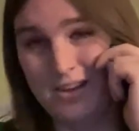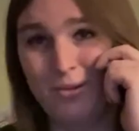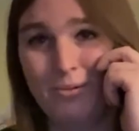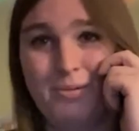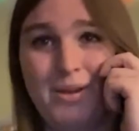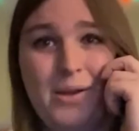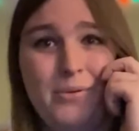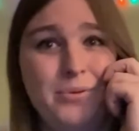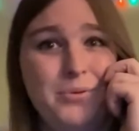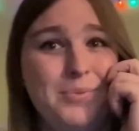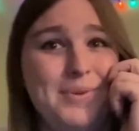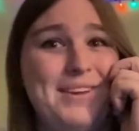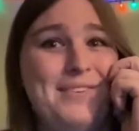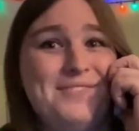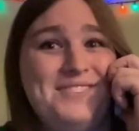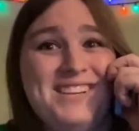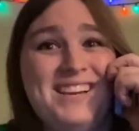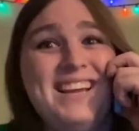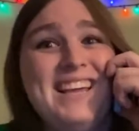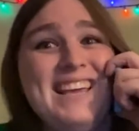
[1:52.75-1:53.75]
Why would we have
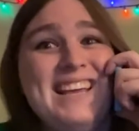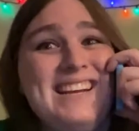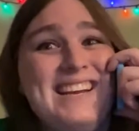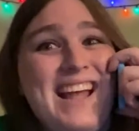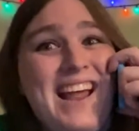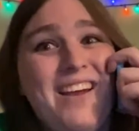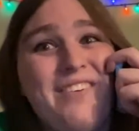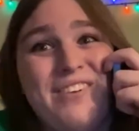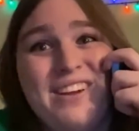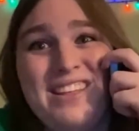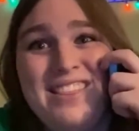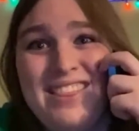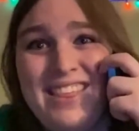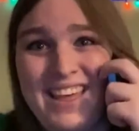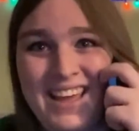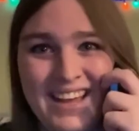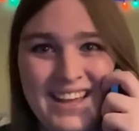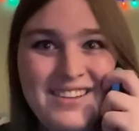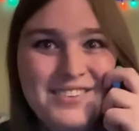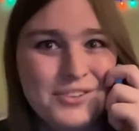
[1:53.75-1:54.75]
dug into
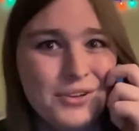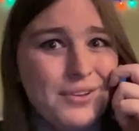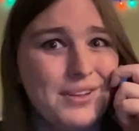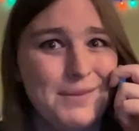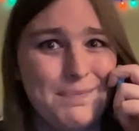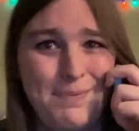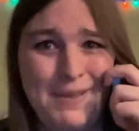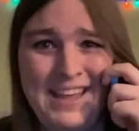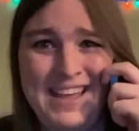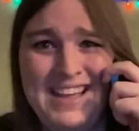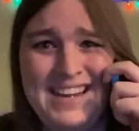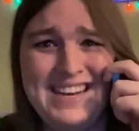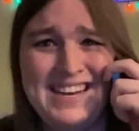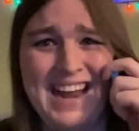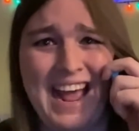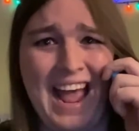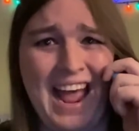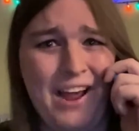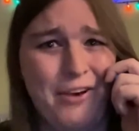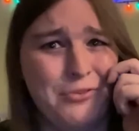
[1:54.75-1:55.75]
everything? It's only been an
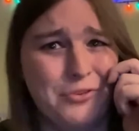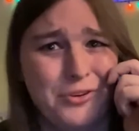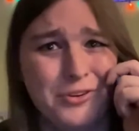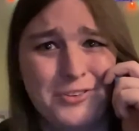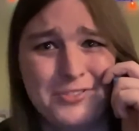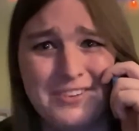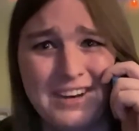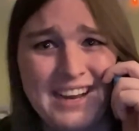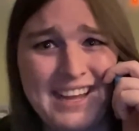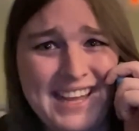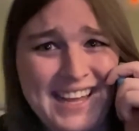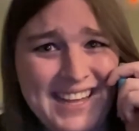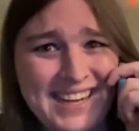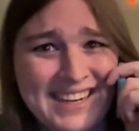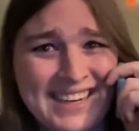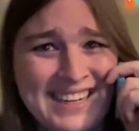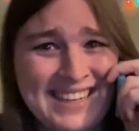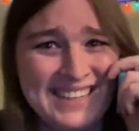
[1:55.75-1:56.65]
hour, right?